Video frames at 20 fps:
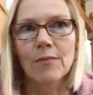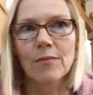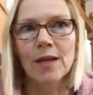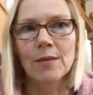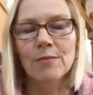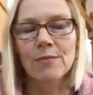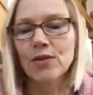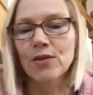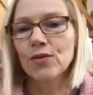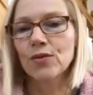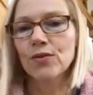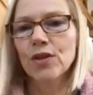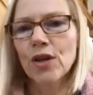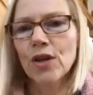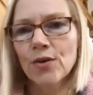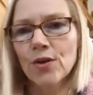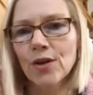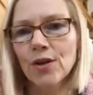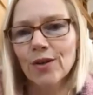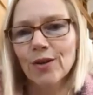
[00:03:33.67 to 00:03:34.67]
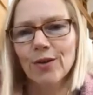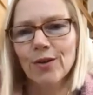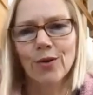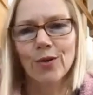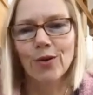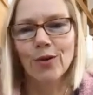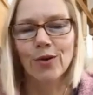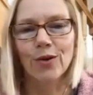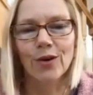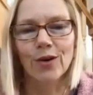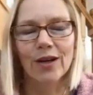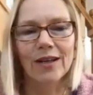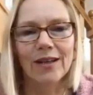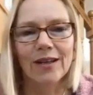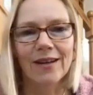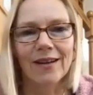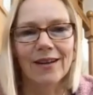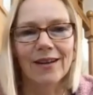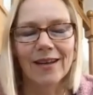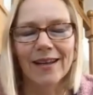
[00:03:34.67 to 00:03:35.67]
Maybe do yoga, or
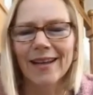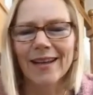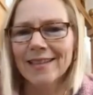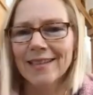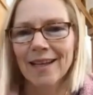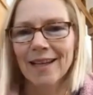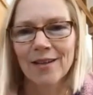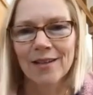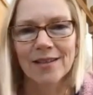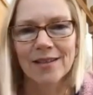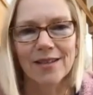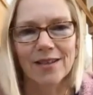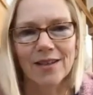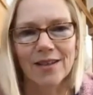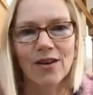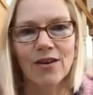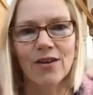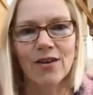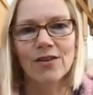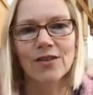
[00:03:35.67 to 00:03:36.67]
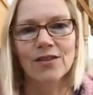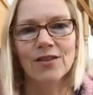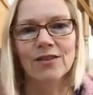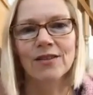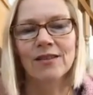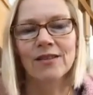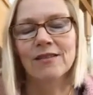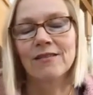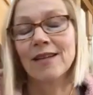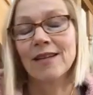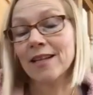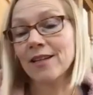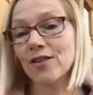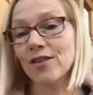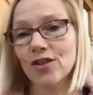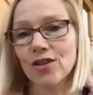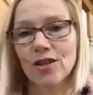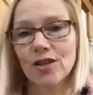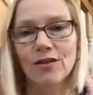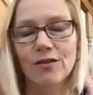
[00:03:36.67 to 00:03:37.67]
get out into the garden,
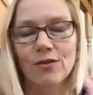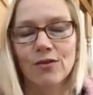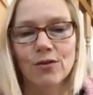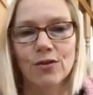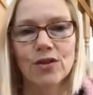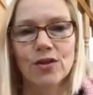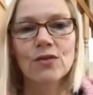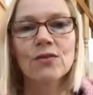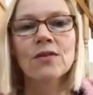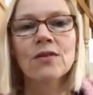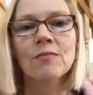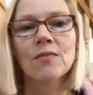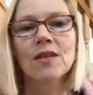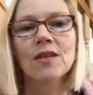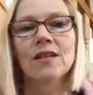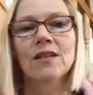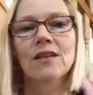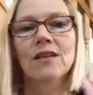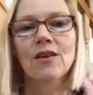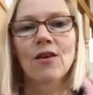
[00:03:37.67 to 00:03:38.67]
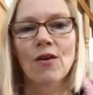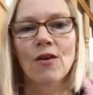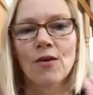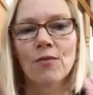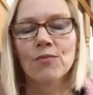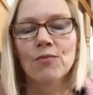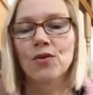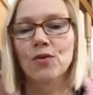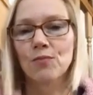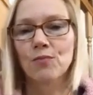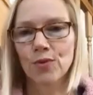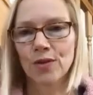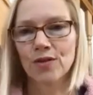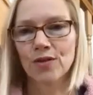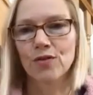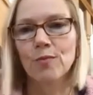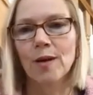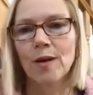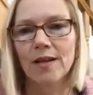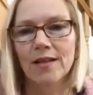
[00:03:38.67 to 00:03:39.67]
nature, or do something that calms you and
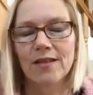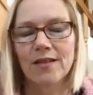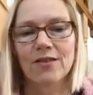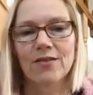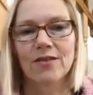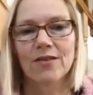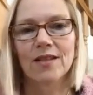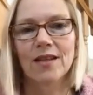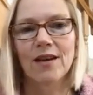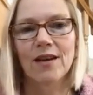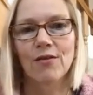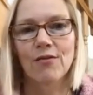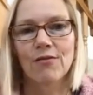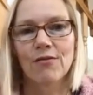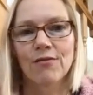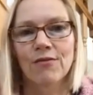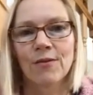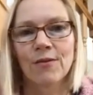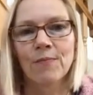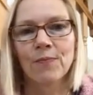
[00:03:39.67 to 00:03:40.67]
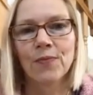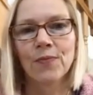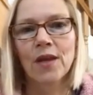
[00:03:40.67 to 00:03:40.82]
brings you back to yourself,